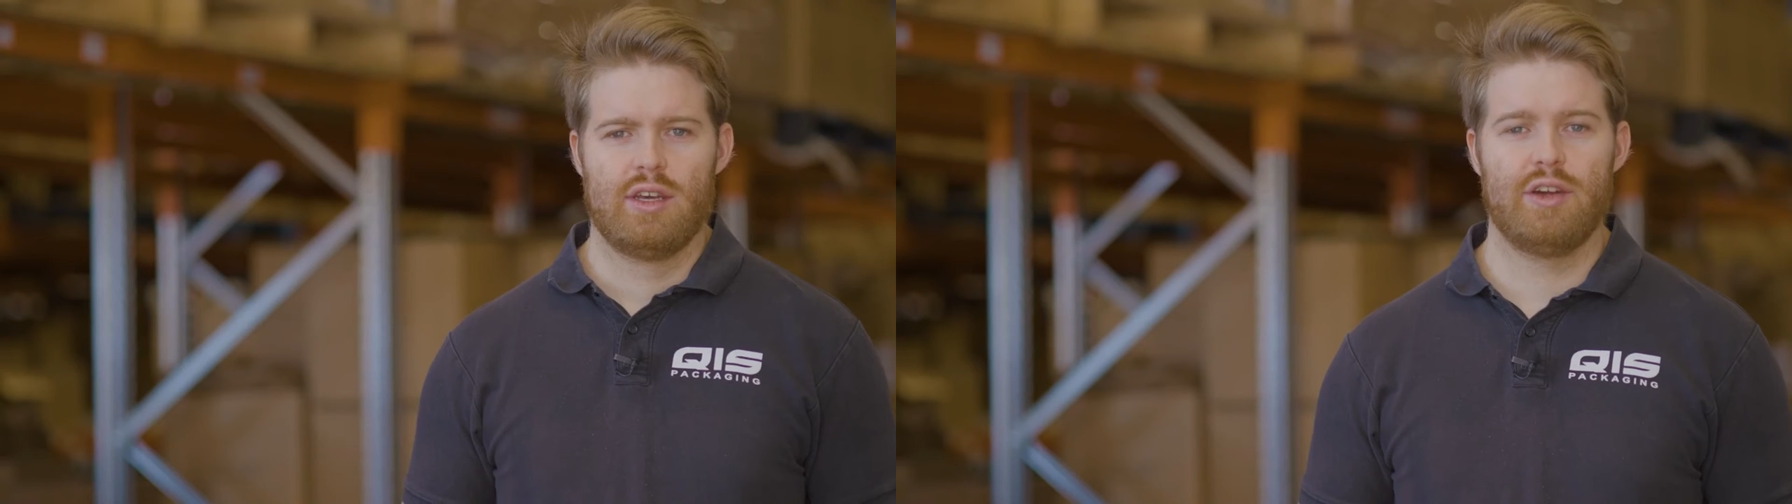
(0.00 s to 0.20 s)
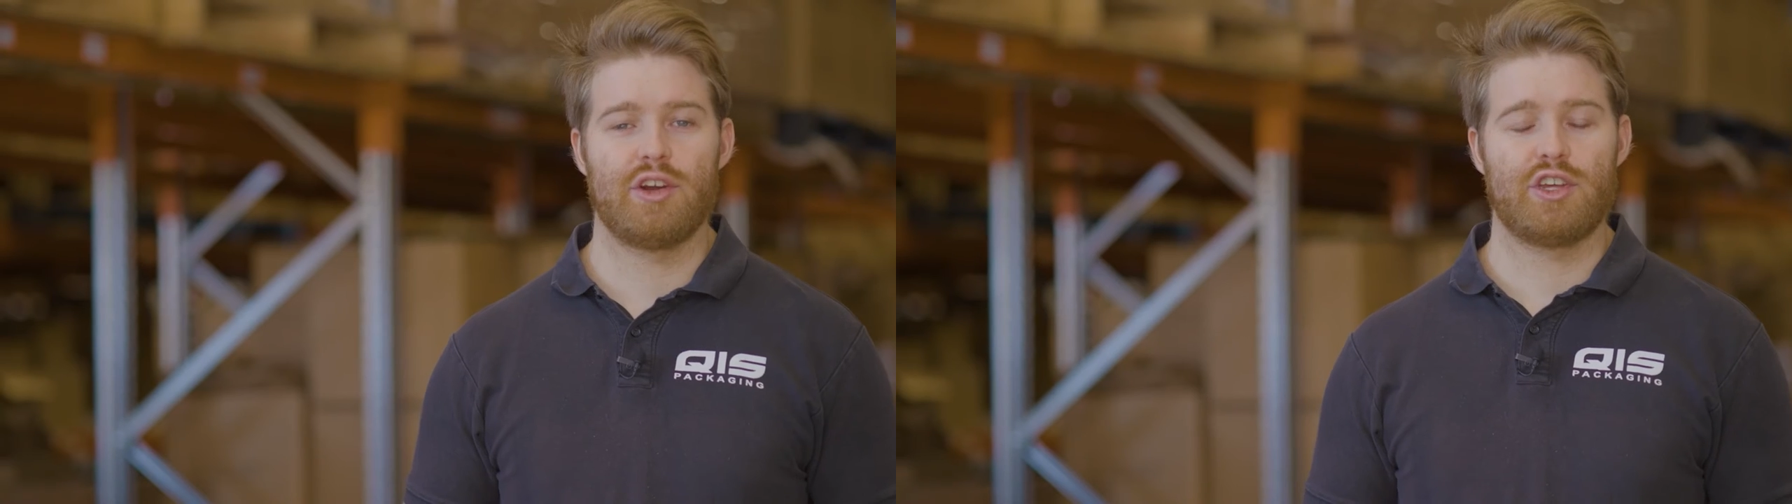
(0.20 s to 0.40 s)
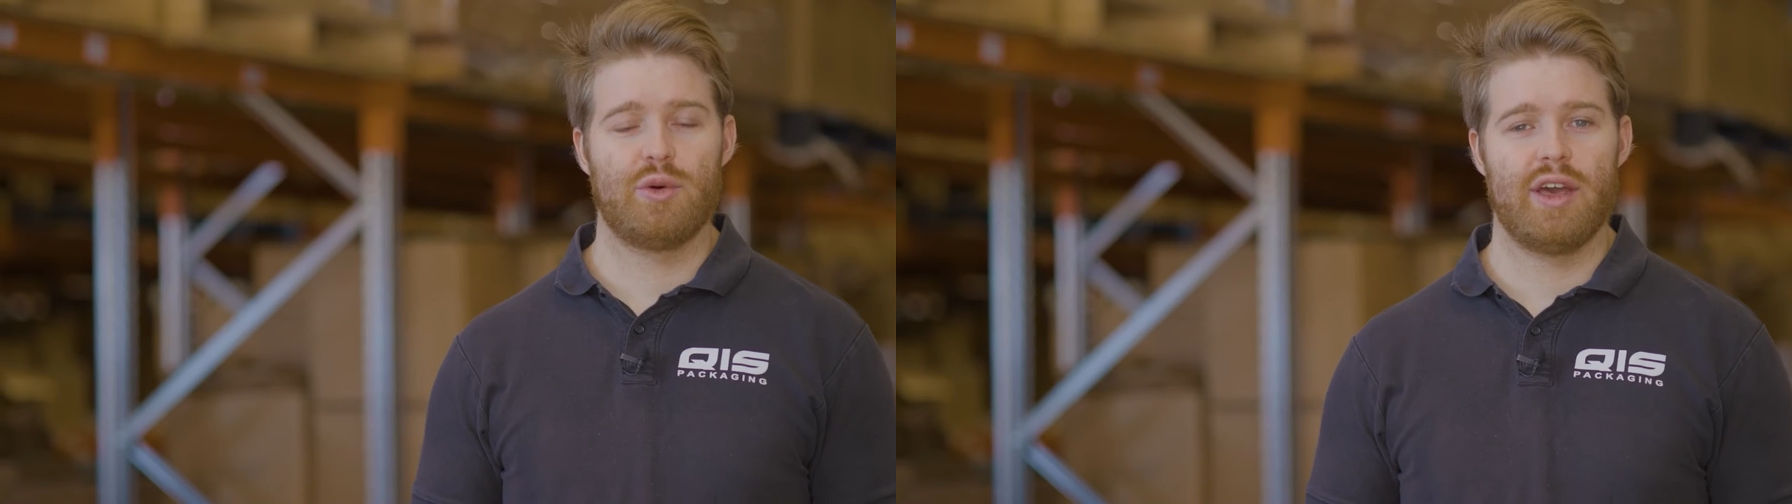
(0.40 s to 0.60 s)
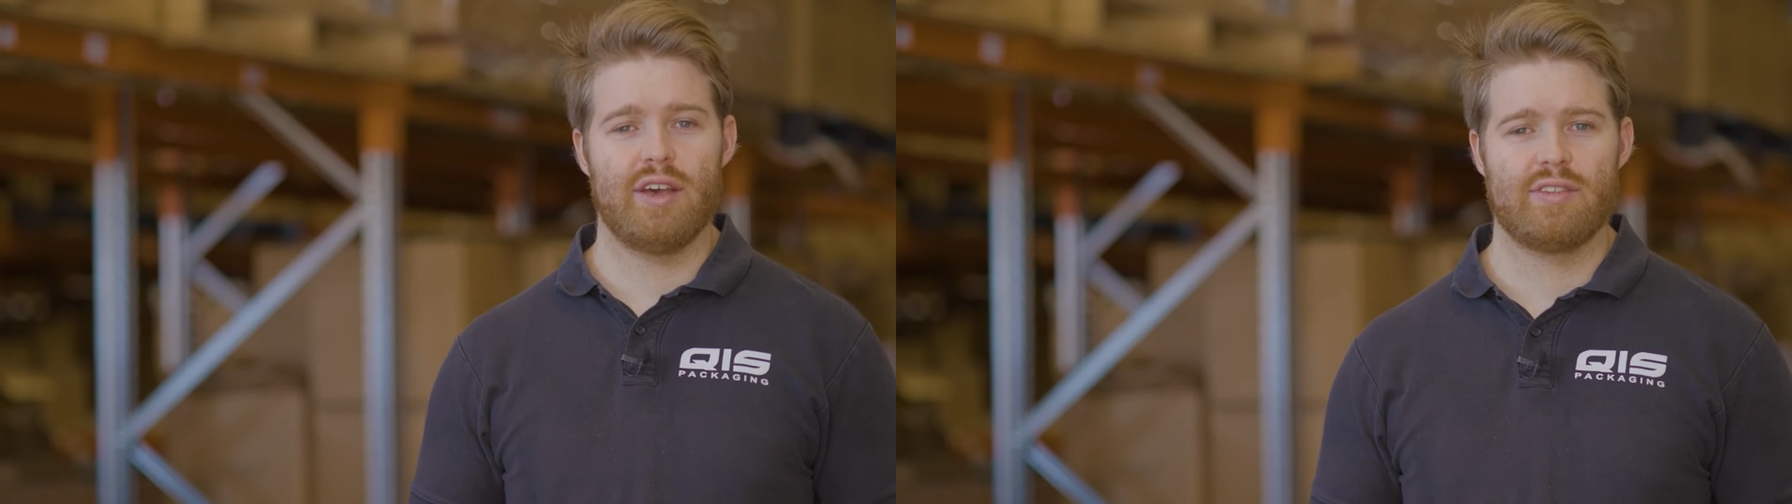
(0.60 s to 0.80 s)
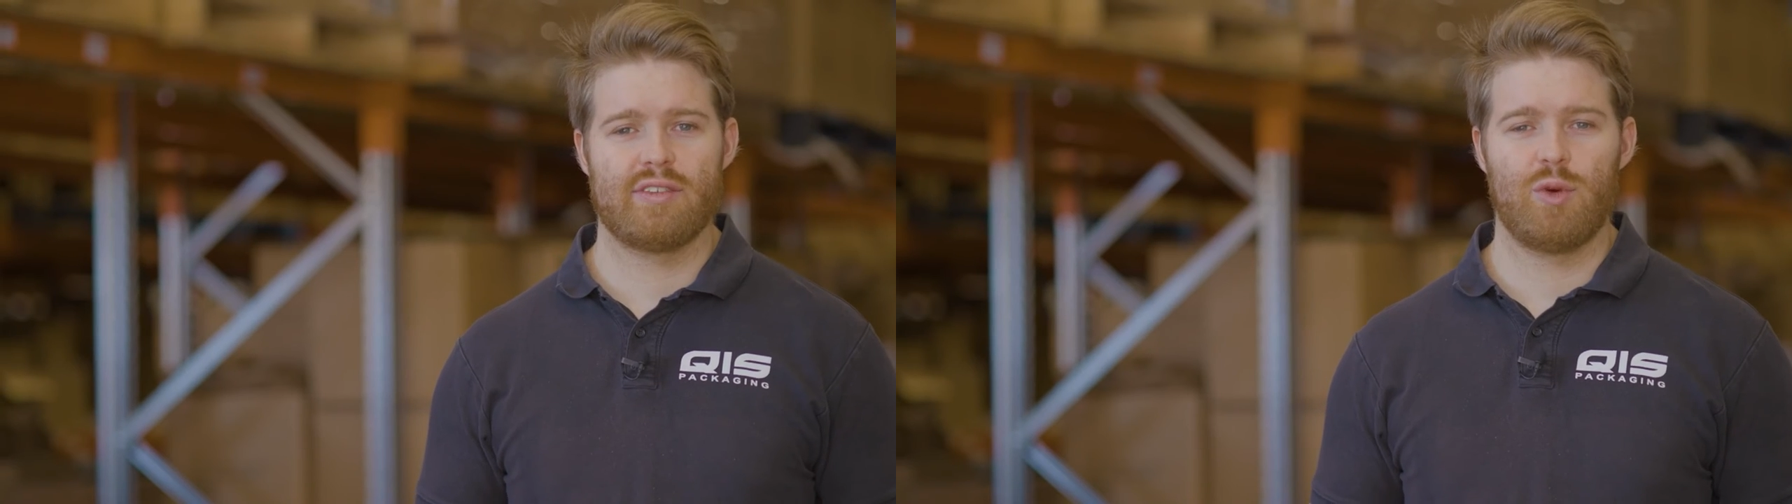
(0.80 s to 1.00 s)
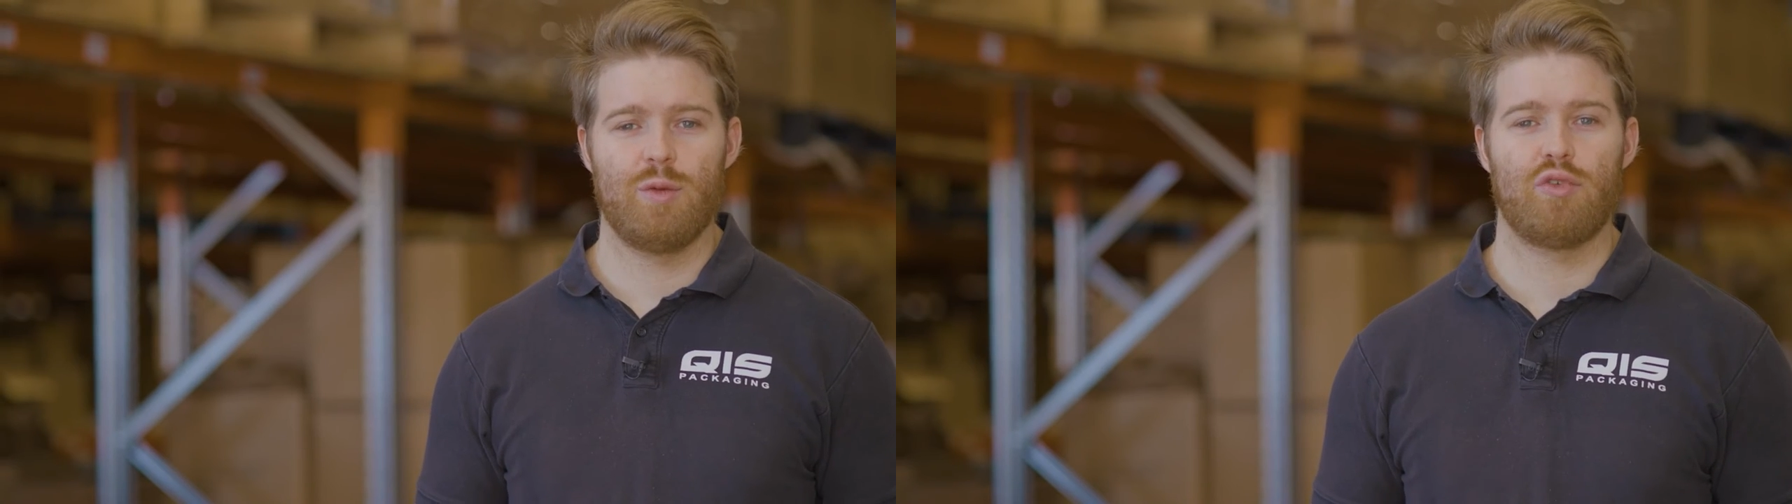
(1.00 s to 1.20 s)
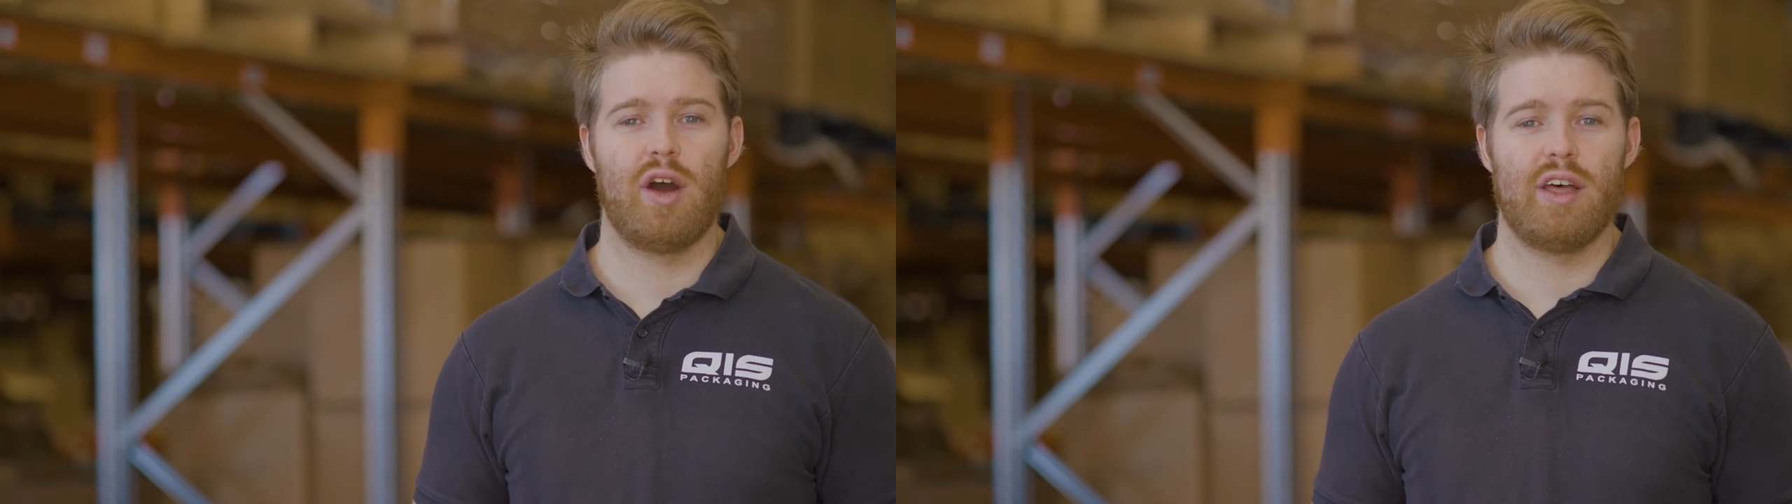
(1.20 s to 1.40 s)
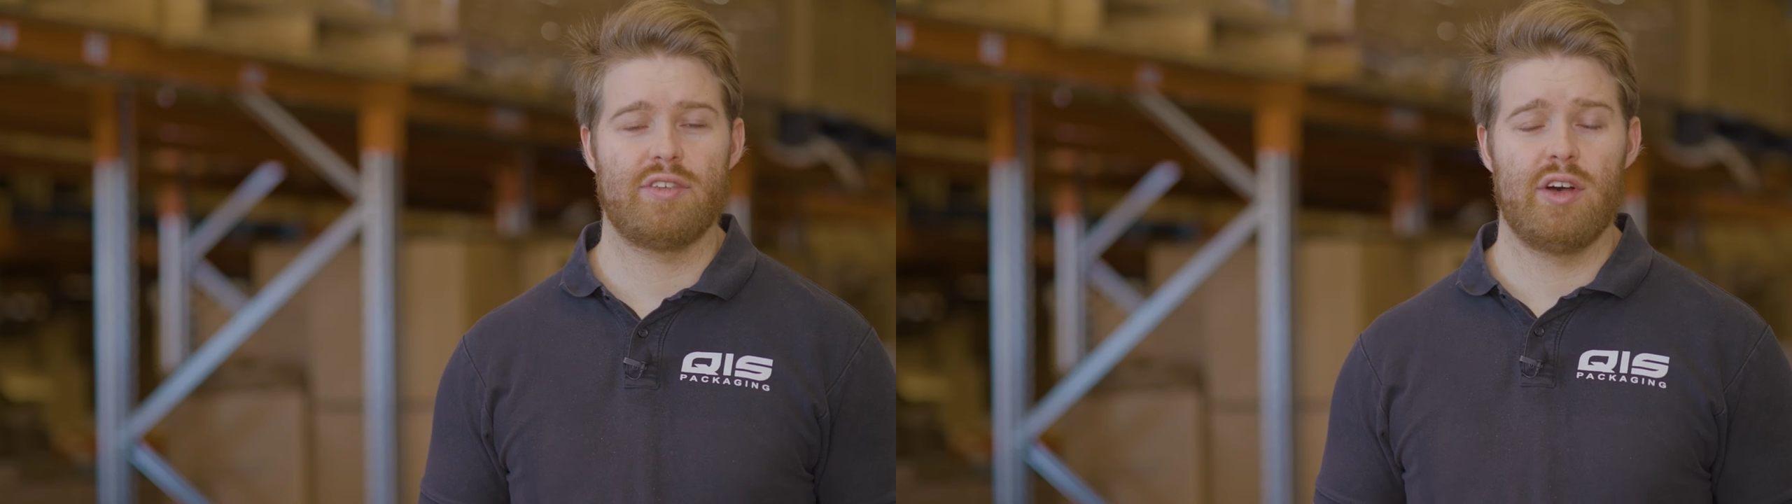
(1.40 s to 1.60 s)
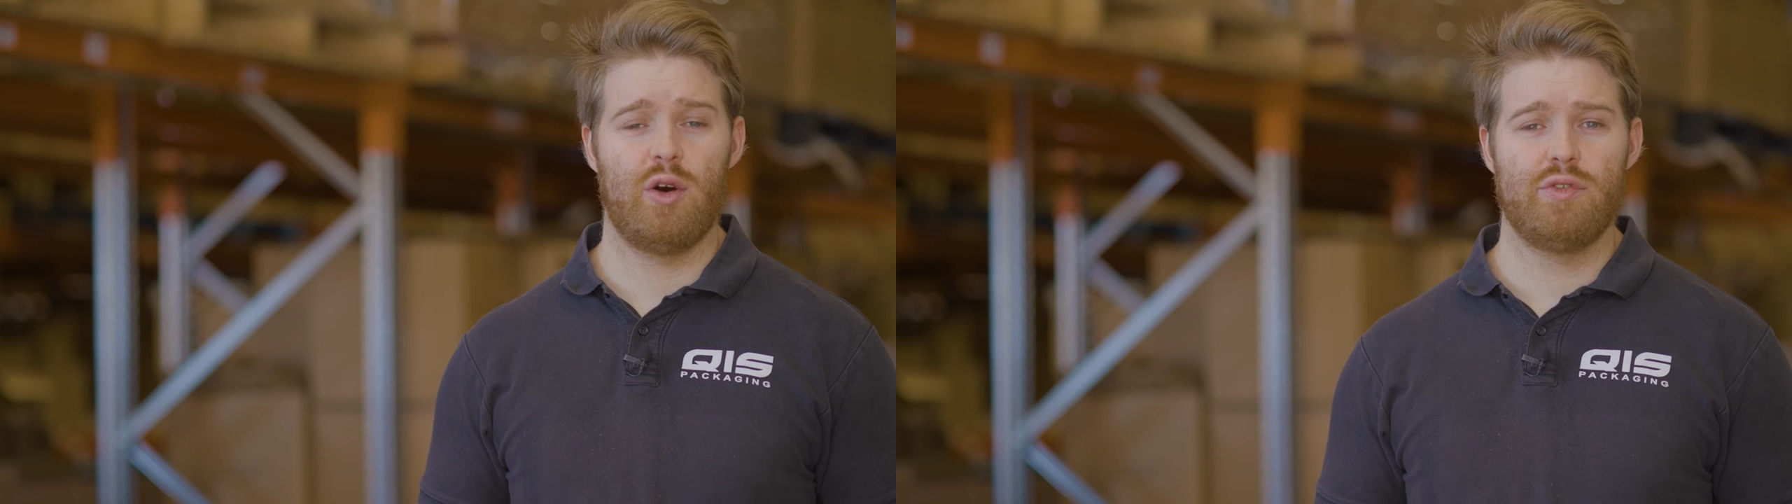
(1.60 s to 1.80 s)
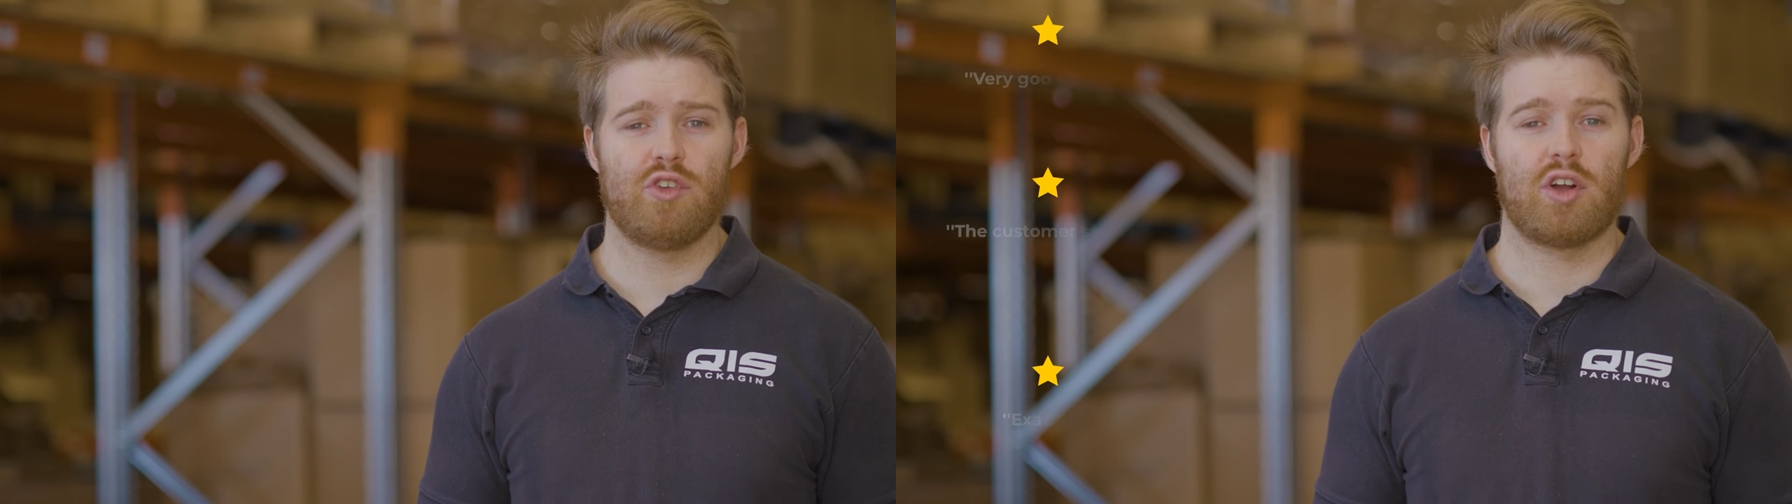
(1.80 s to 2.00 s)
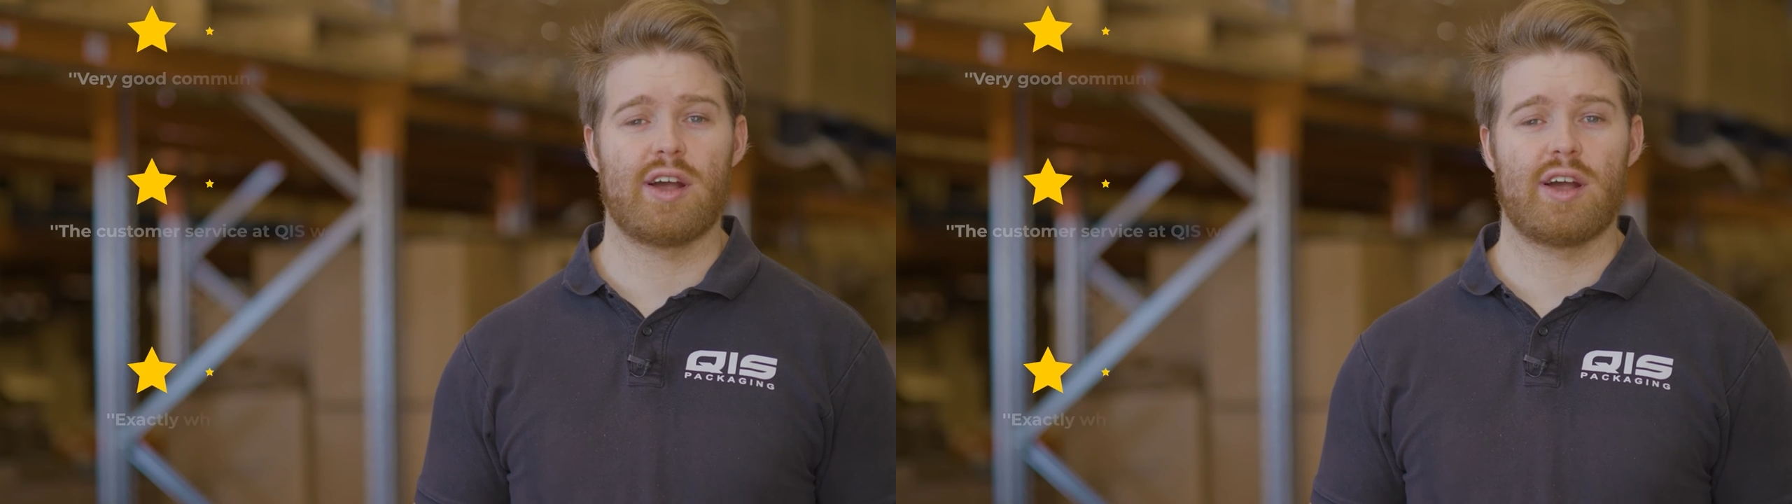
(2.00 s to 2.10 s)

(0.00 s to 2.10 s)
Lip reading: Here at QIS, we pride ourselves on